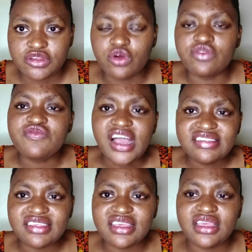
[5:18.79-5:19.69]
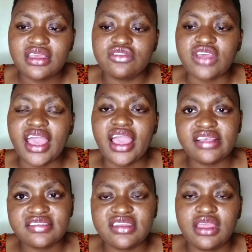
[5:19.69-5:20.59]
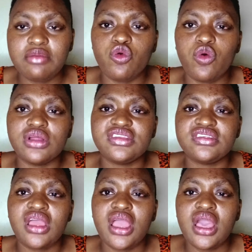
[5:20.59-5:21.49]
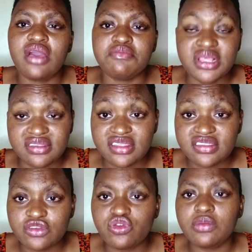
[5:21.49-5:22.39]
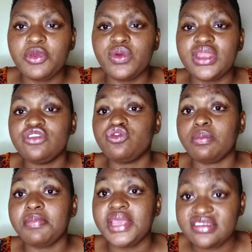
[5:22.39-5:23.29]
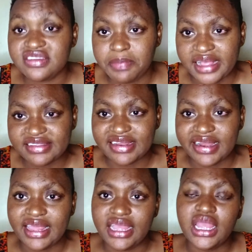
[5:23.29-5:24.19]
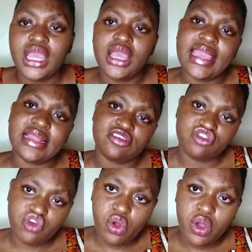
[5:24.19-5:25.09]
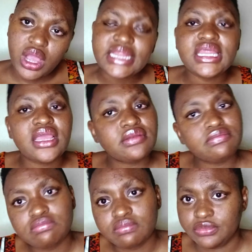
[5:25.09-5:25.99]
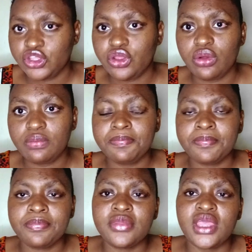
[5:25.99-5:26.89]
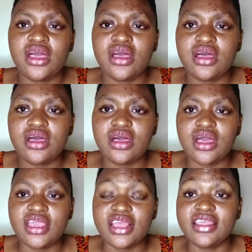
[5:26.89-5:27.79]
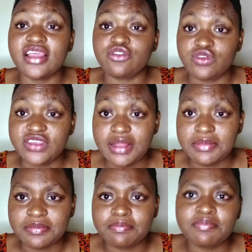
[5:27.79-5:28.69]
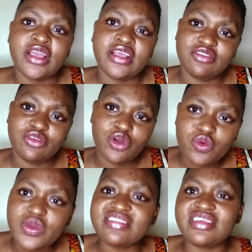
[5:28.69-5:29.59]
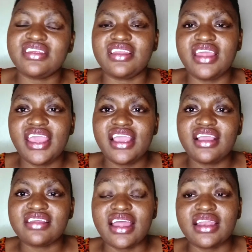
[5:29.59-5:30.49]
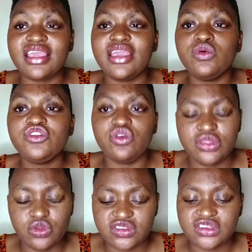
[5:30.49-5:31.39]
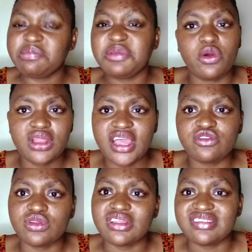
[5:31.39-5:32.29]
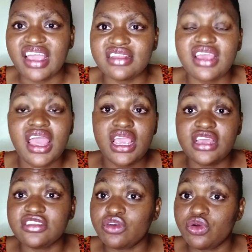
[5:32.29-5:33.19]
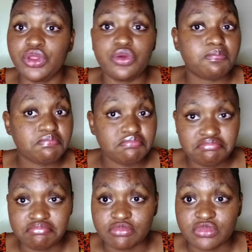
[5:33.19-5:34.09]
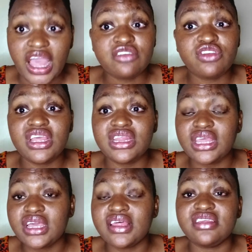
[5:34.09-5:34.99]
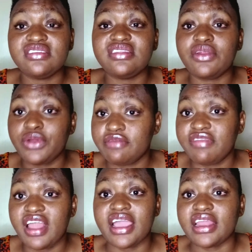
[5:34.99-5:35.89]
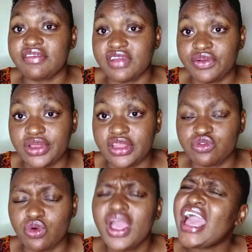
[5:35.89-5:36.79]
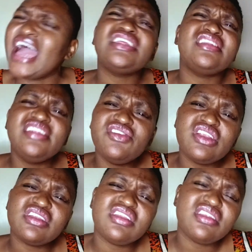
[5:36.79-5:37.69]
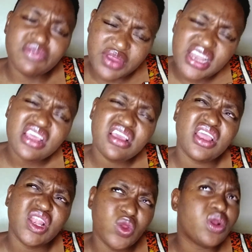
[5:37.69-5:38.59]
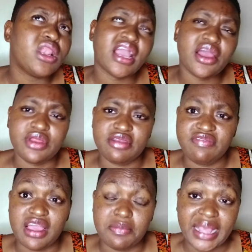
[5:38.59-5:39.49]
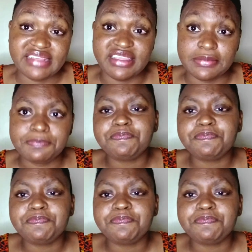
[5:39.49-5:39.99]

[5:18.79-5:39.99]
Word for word: conversing, he, I asked him what business. He told me we need to meet personally and talk, and then, you know, uh, he'll get to tell me. So we set a date, and he was not those typical guys on the side hitting on you. Mm -mm. Actually, I think that is the red flag I never really saw, and it didn't really look like a red flag, I see.